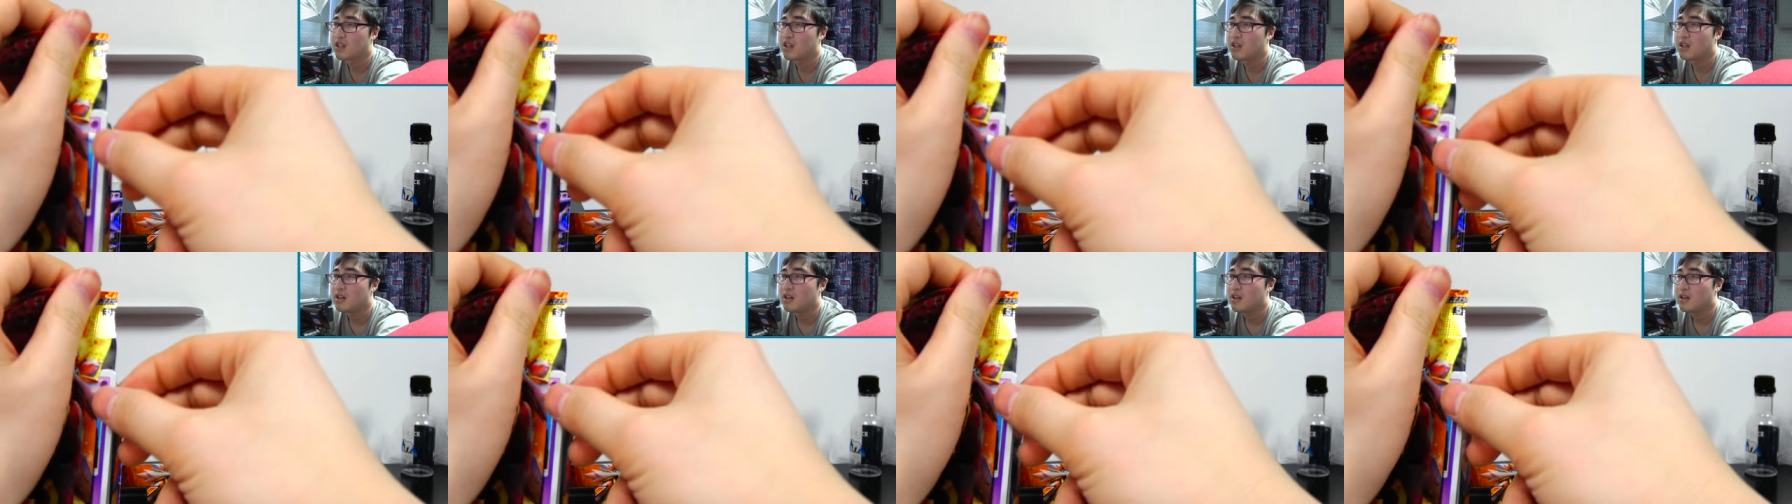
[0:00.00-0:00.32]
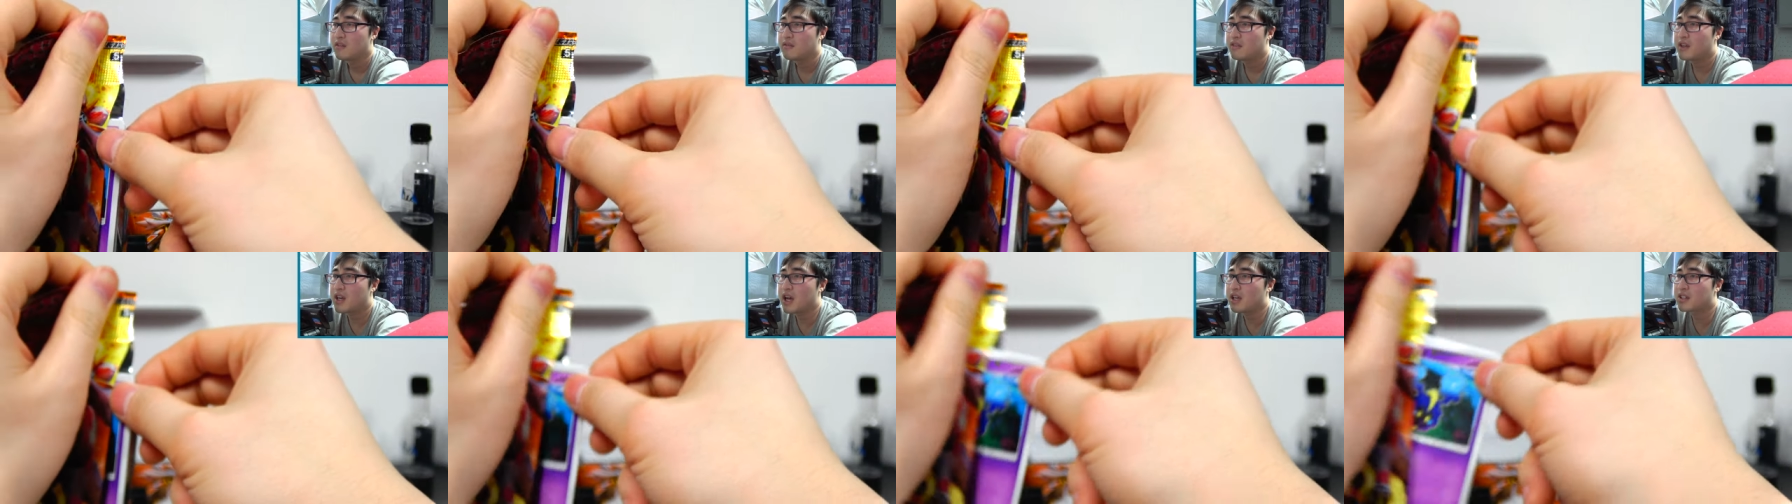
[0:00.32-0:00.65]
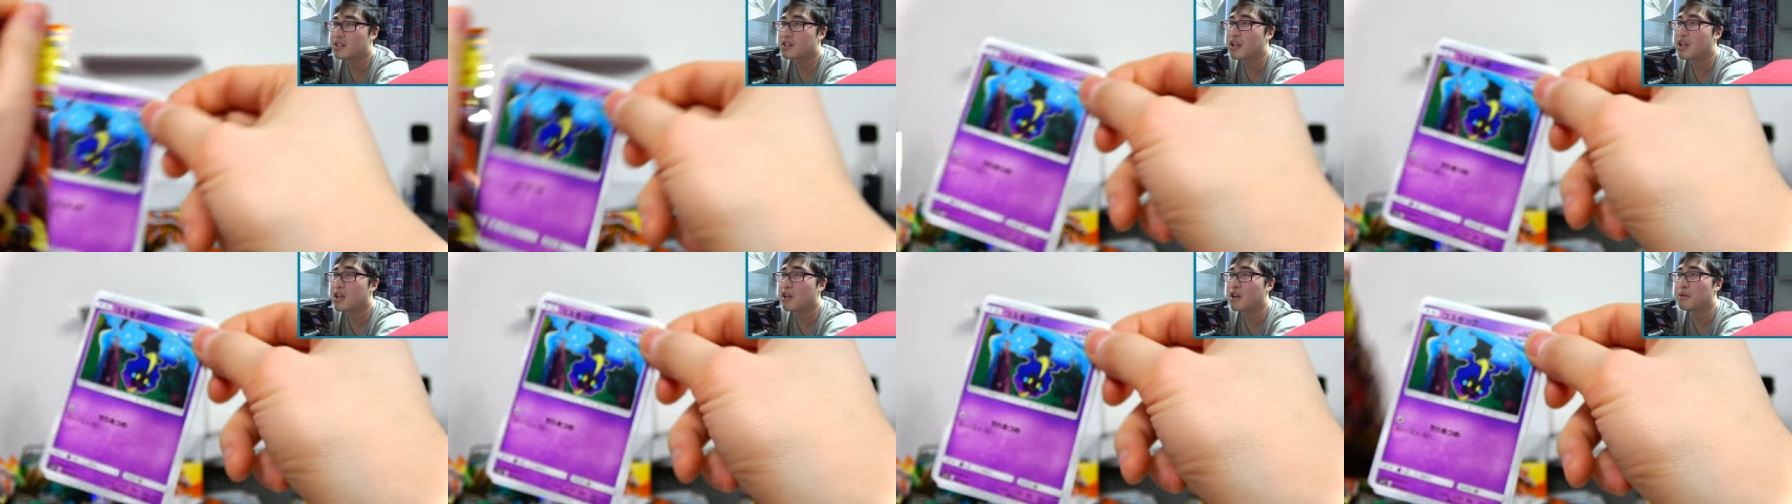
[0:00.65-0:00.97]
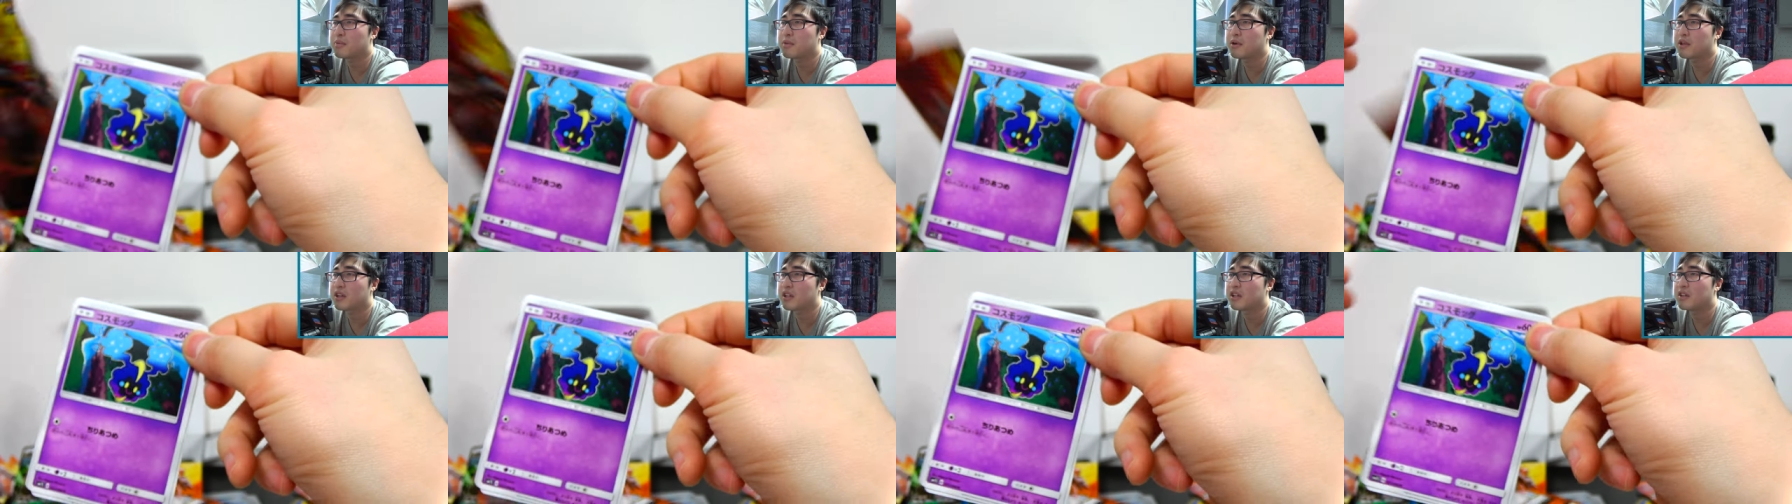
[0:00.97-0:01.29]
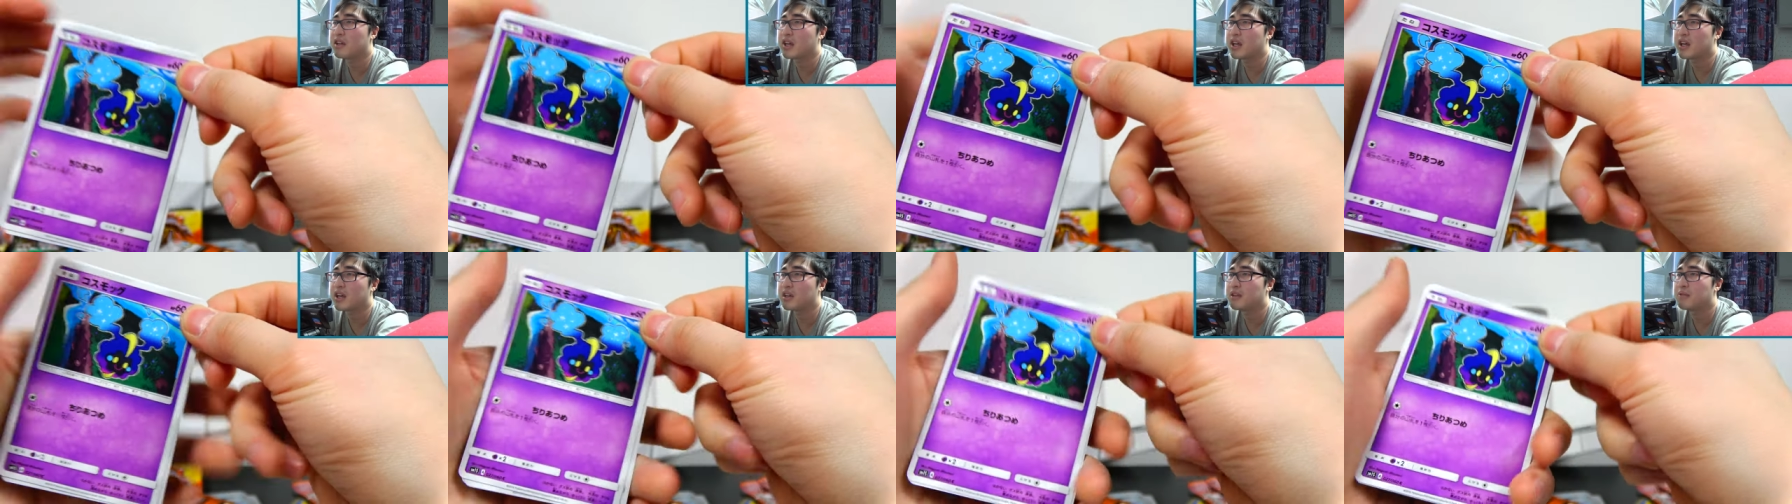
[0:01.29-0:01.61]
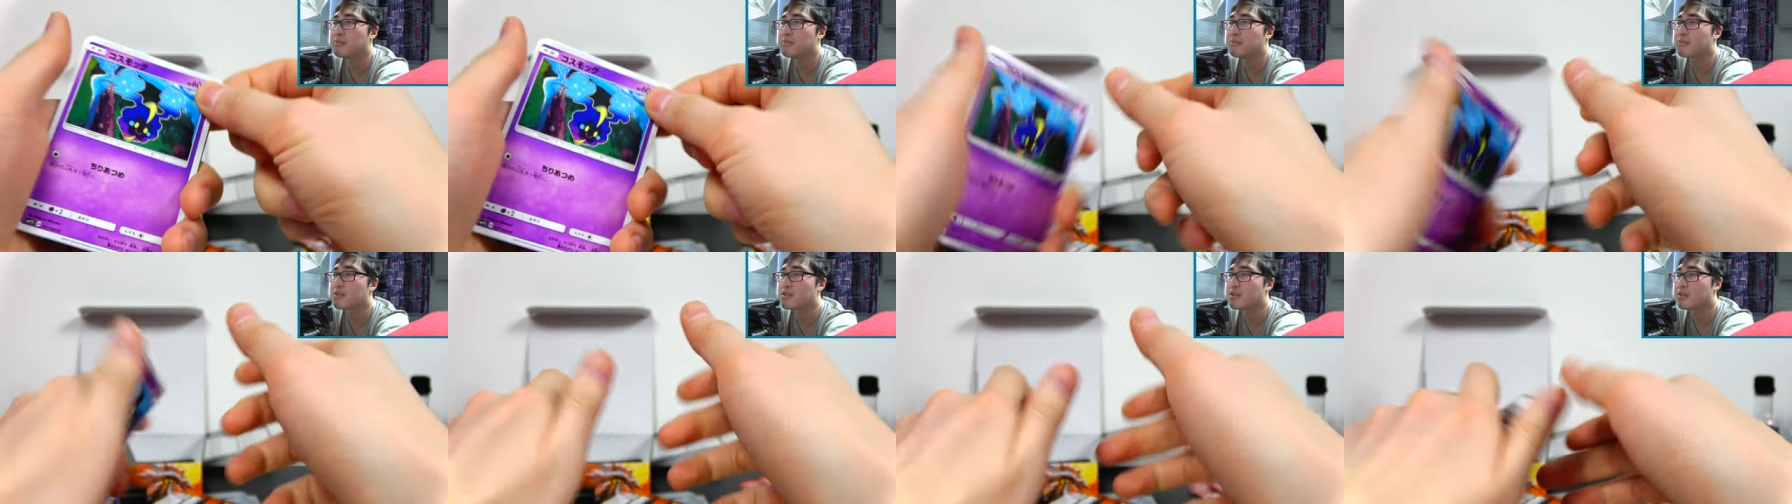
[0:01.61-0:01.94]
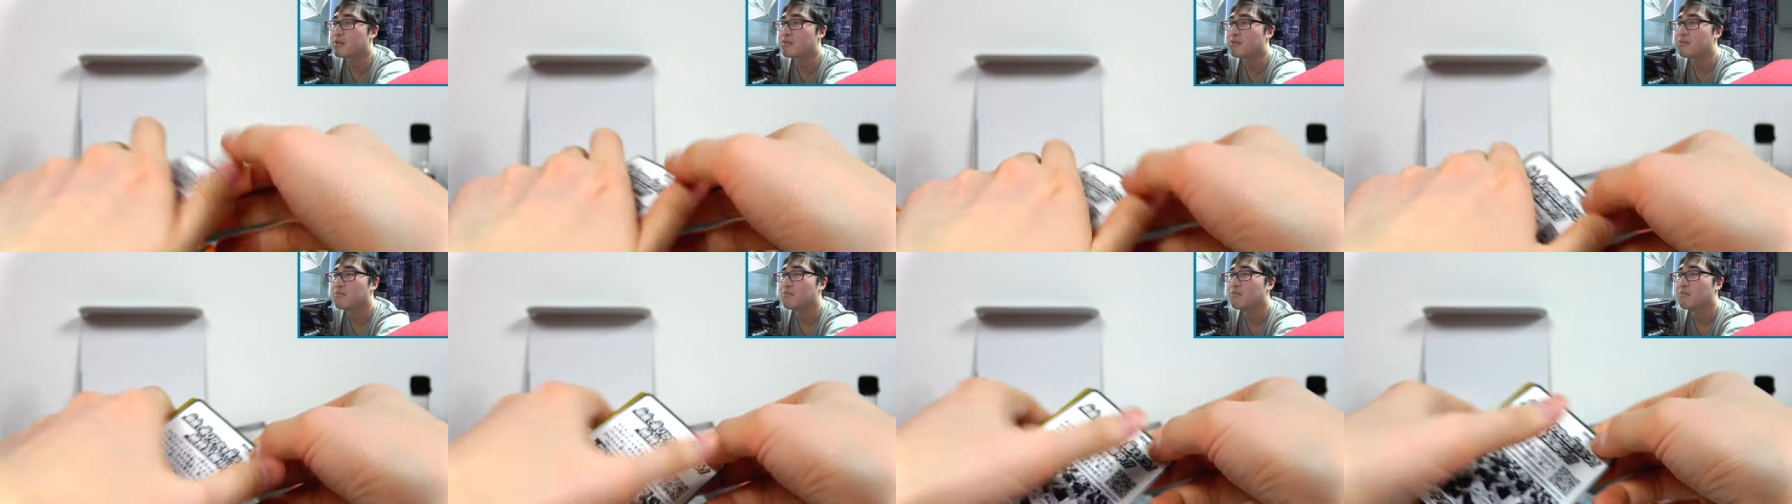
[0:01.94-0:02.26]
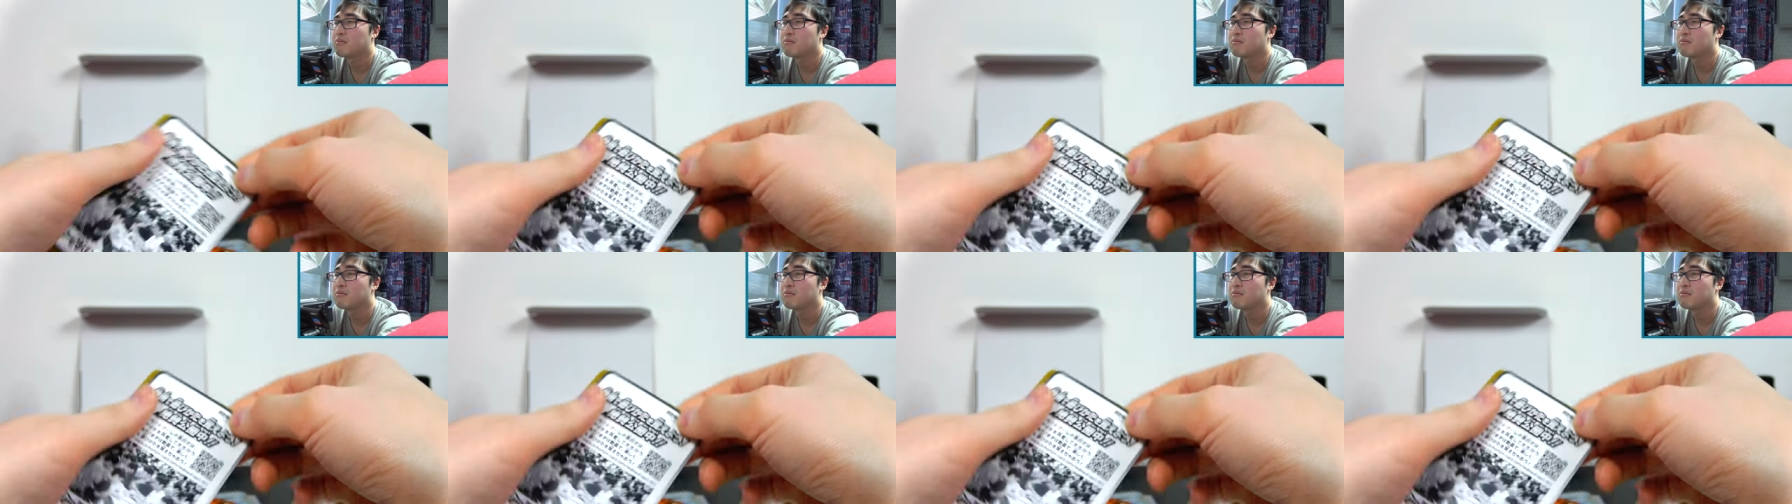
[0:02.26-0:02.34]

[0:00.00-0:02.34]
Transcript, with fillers: If you guys care about the names